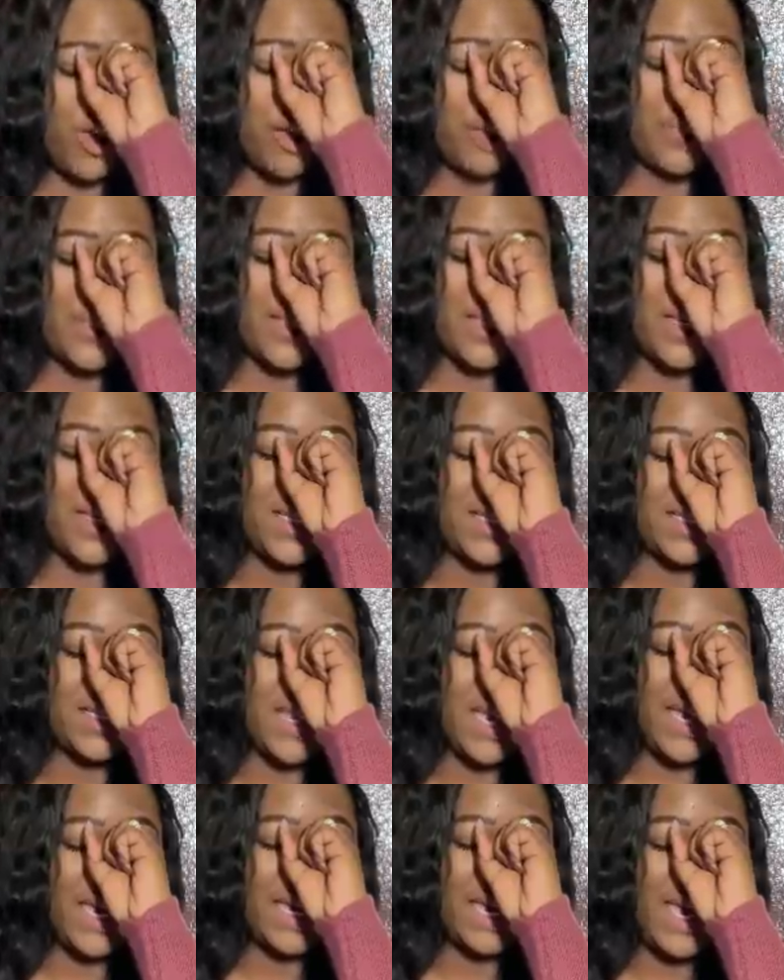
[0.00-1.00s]
because,
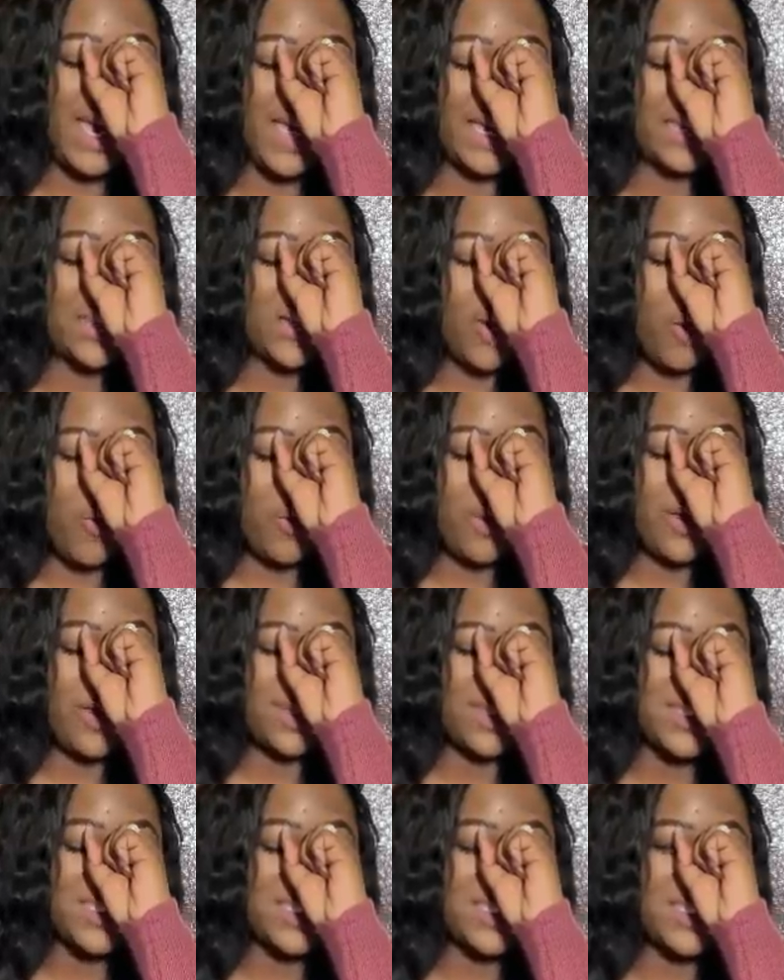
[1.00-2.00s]
like, I don't
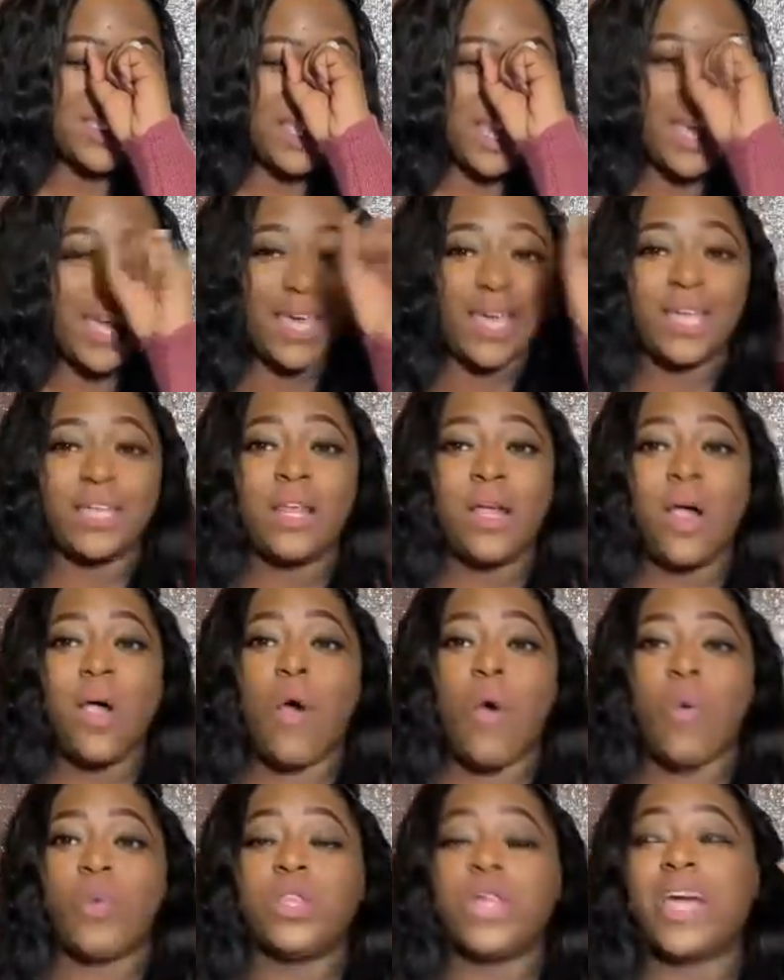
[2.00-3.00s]
understand
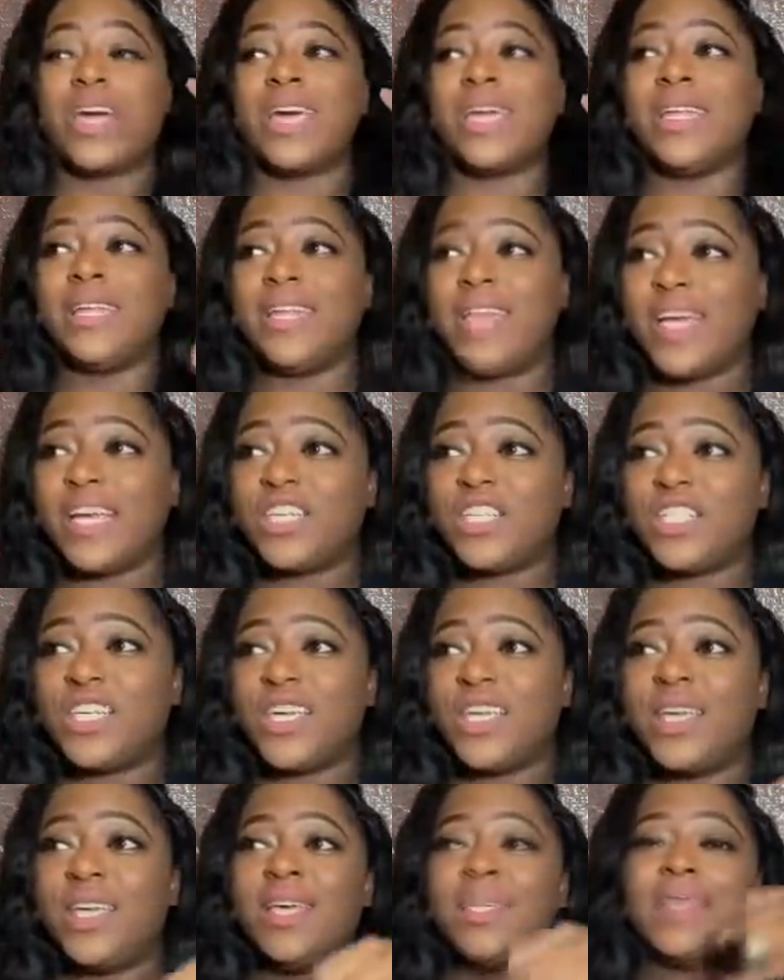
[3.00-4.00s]
the
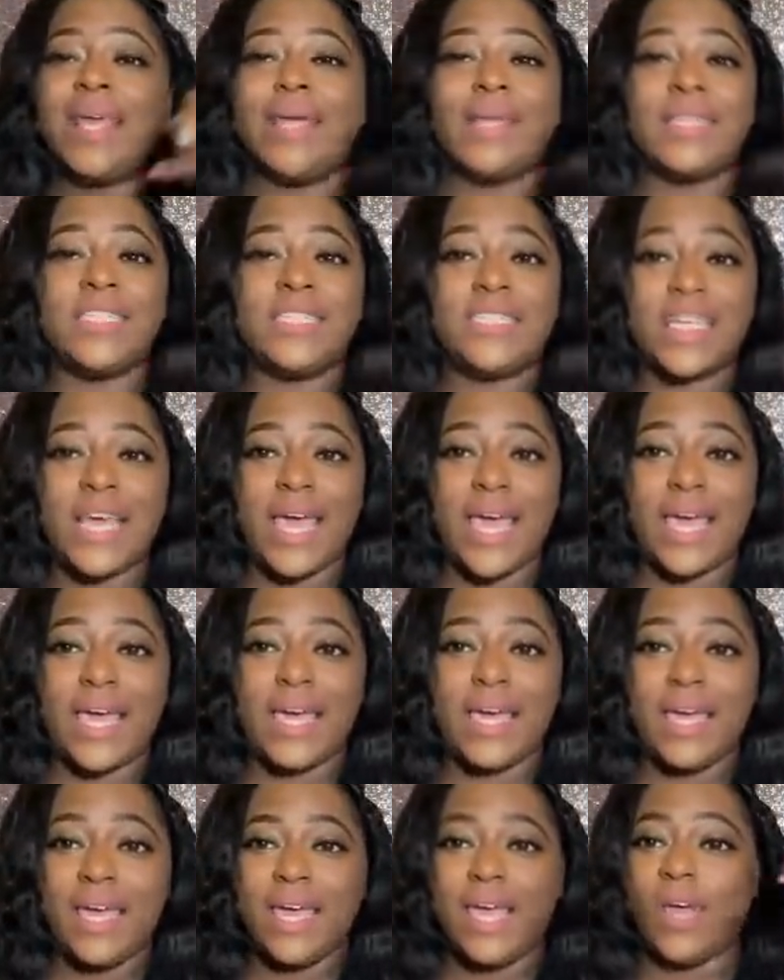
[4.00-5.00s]
connection that
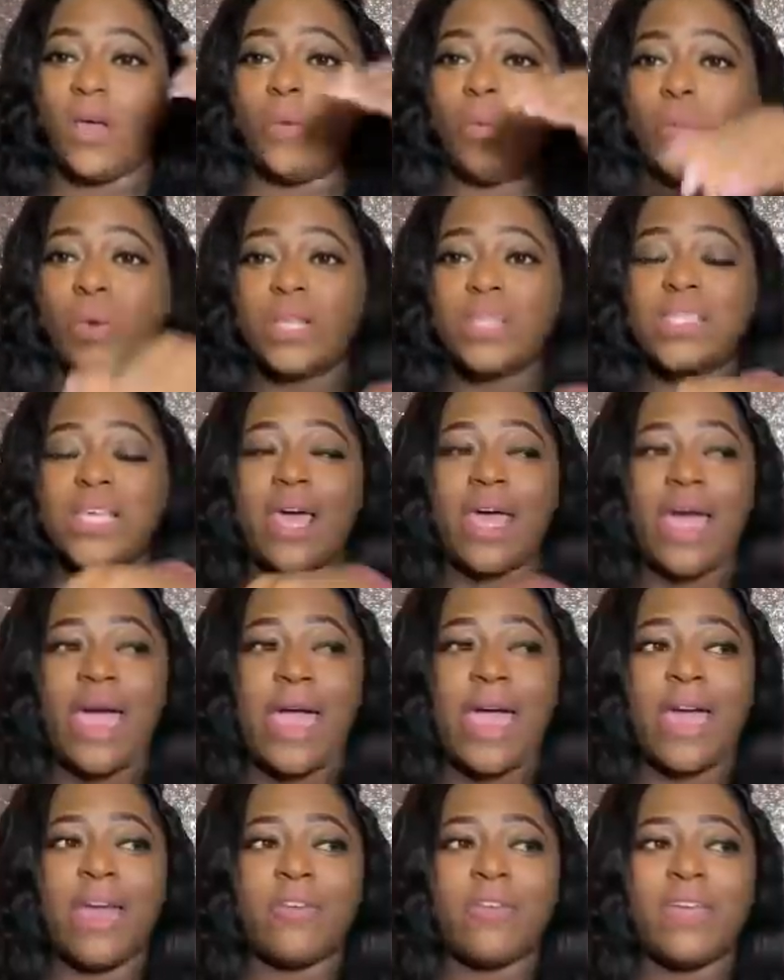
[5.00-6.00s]
Jay and Winter
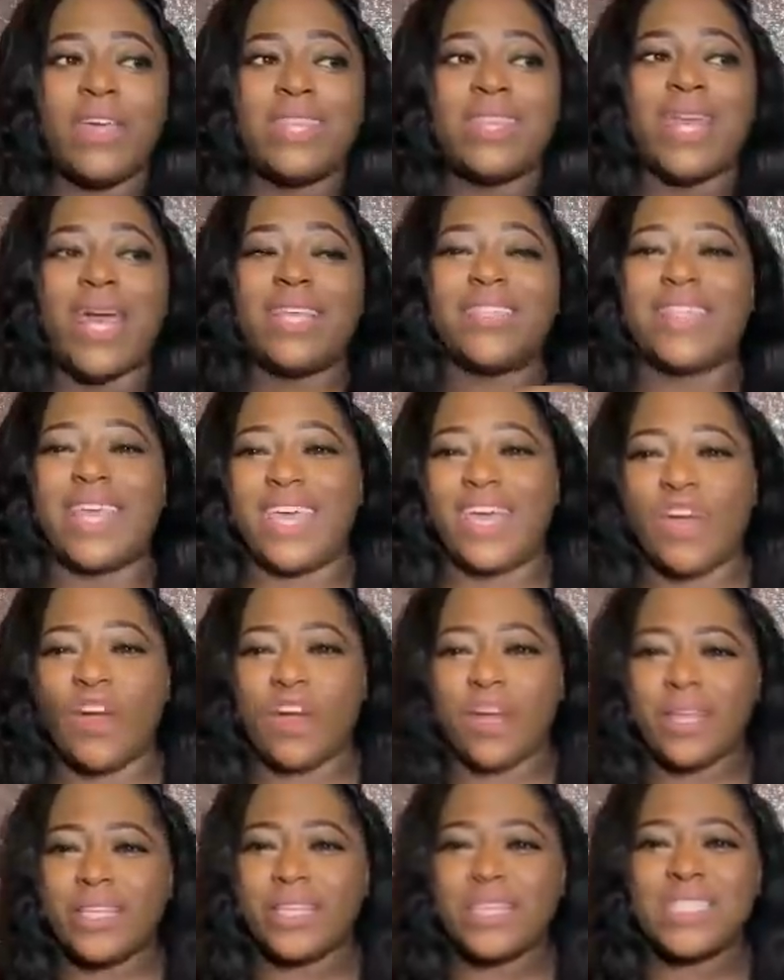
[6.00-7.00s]
have, that they
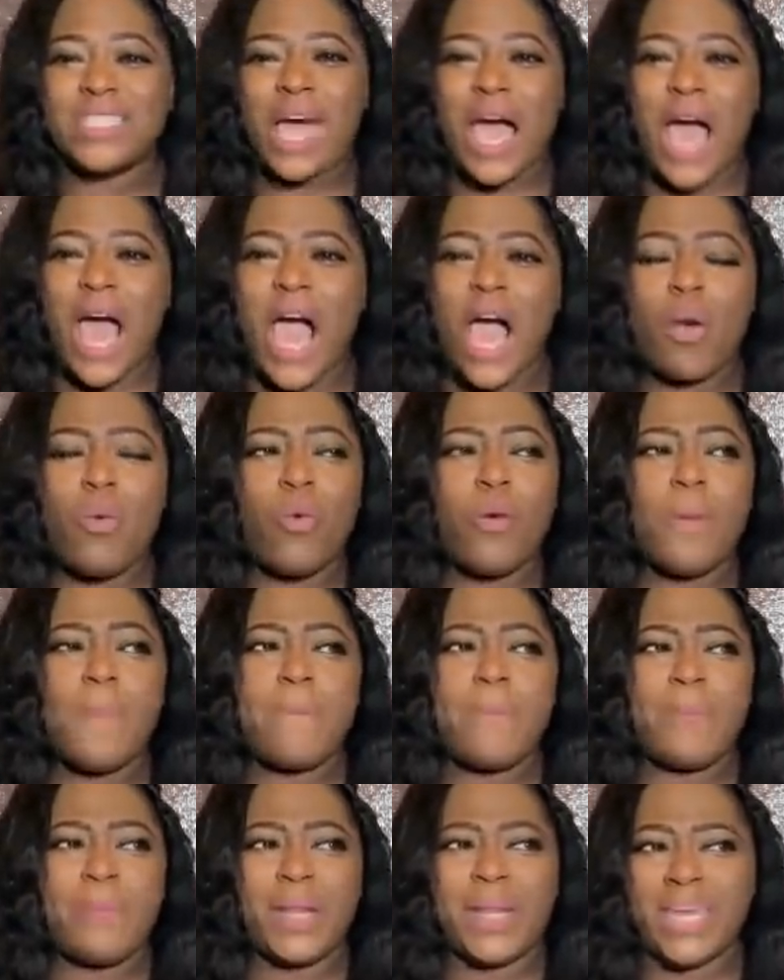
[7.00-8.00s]
are in this
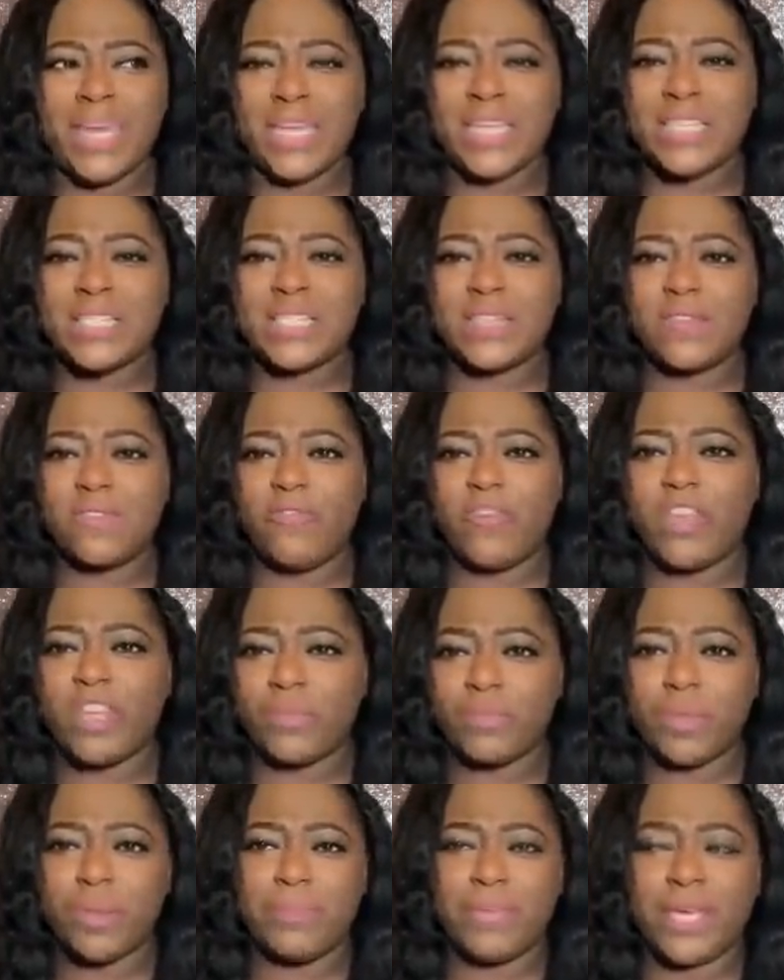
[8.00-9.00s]
awkward place for
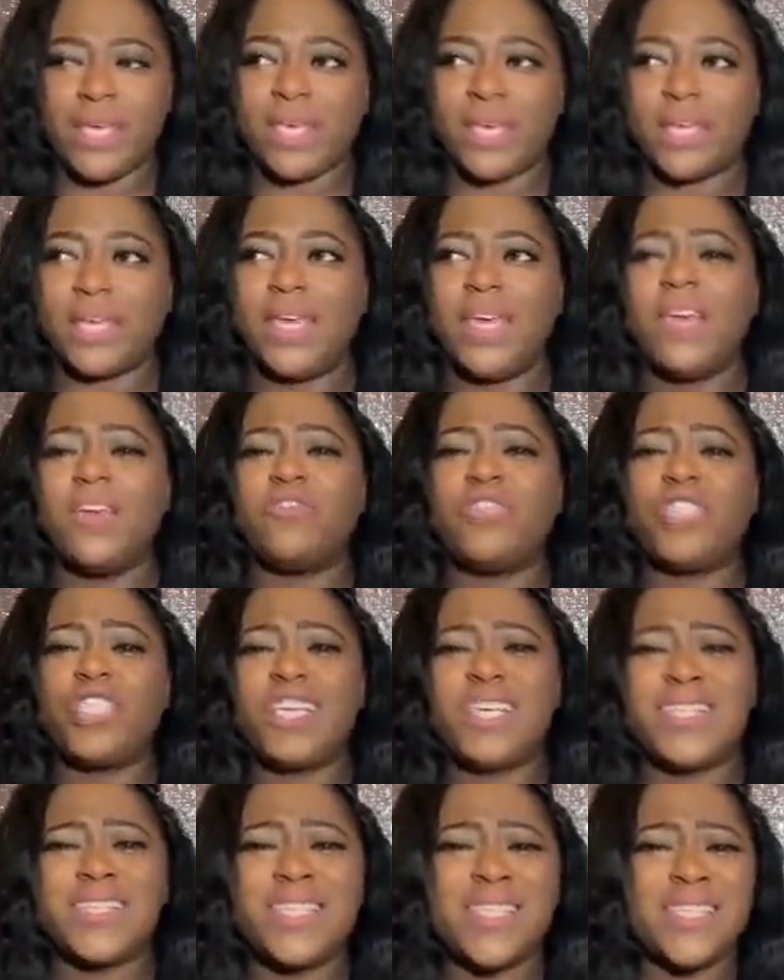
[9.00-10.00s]
them to be in. If
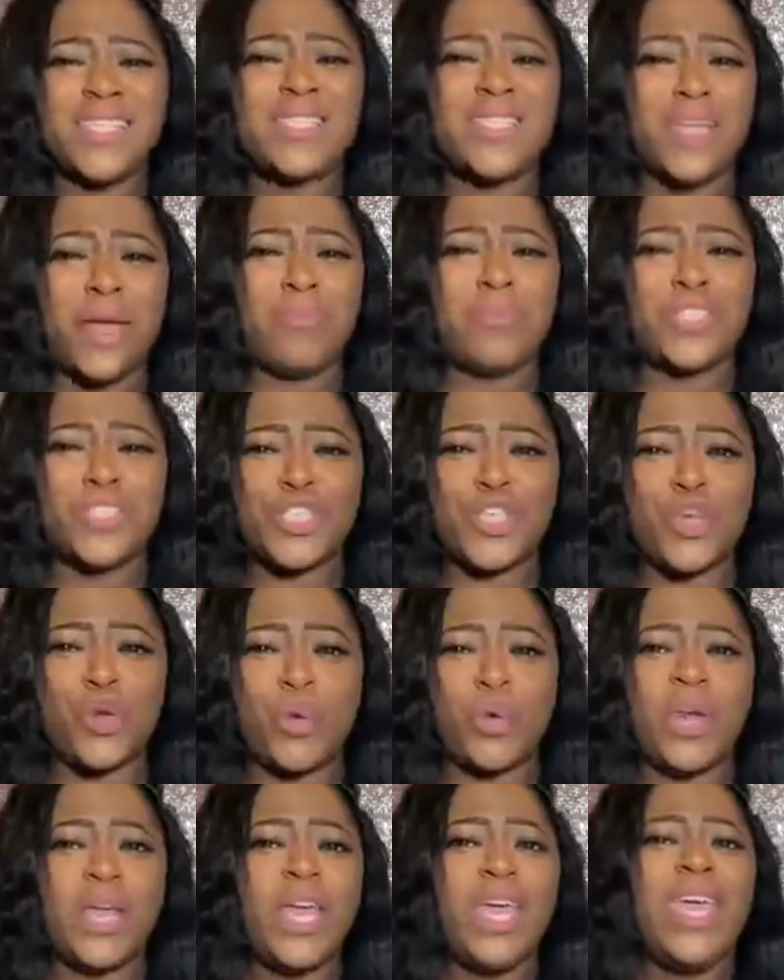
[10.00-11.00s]
she's his number
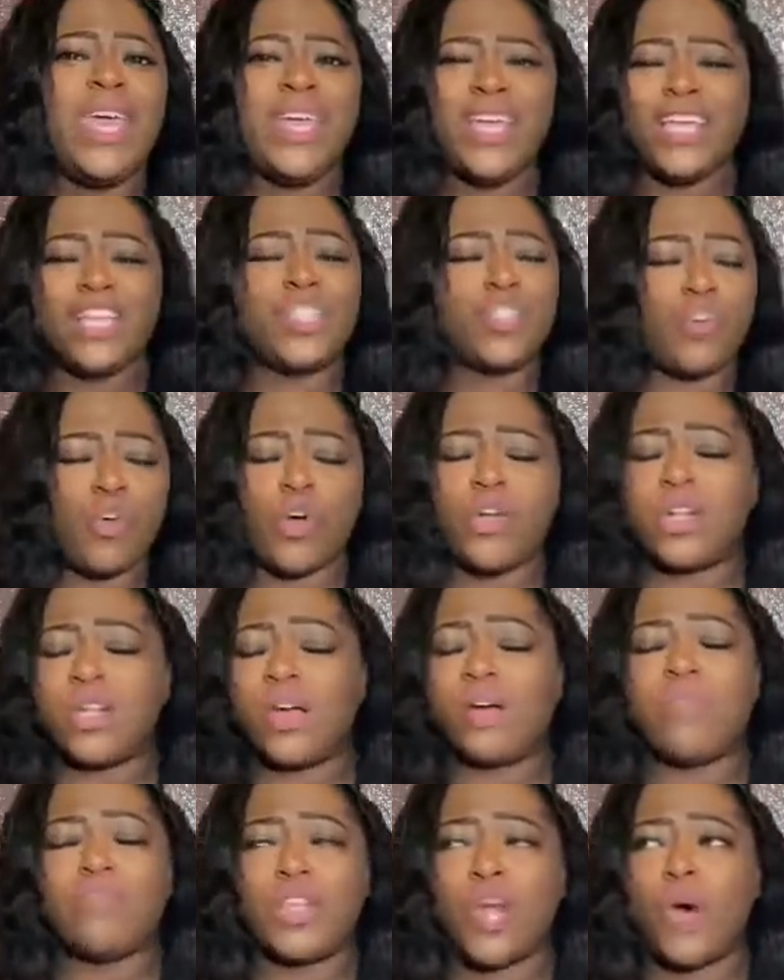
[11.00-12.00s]
two, he sure
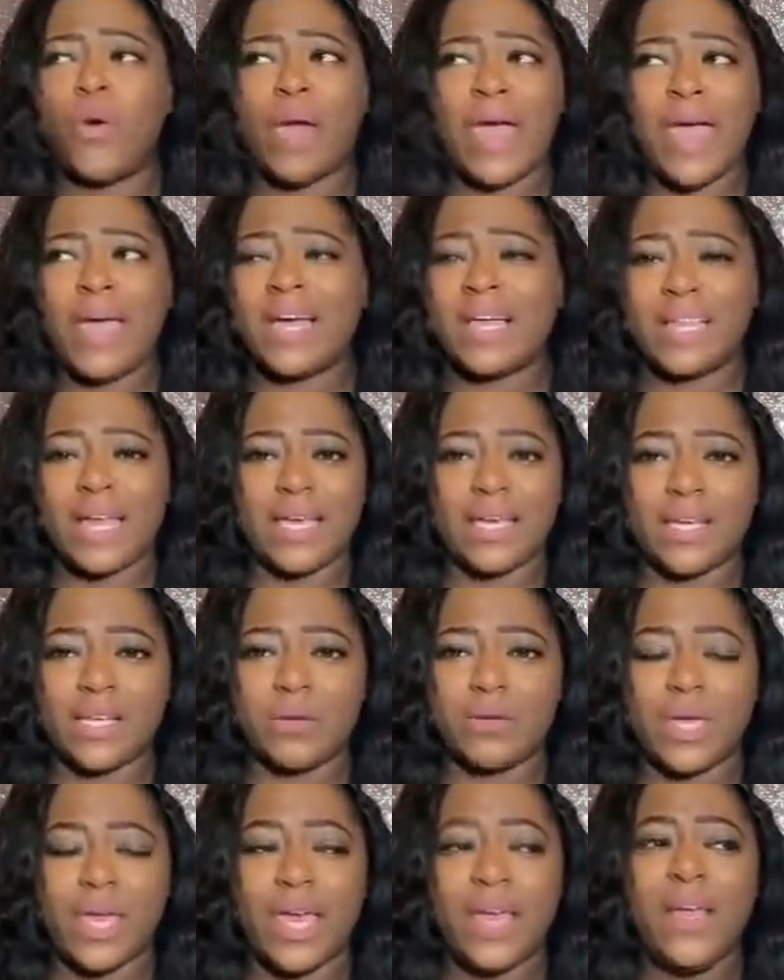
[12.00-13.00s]
enough don't act like it,
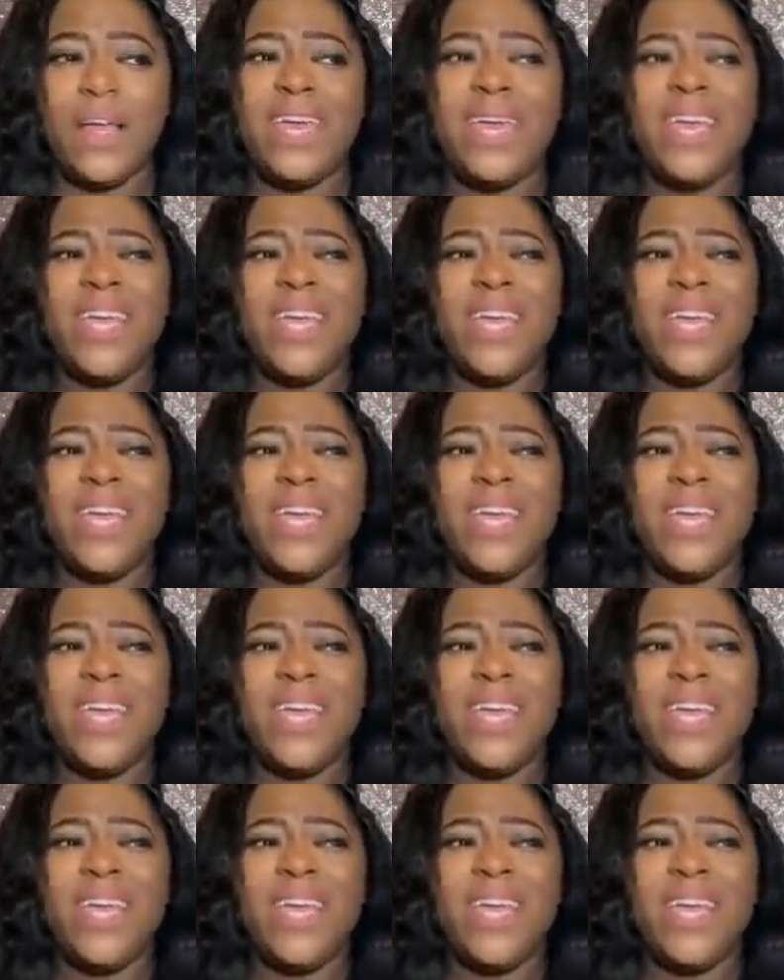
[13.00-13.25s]
okay?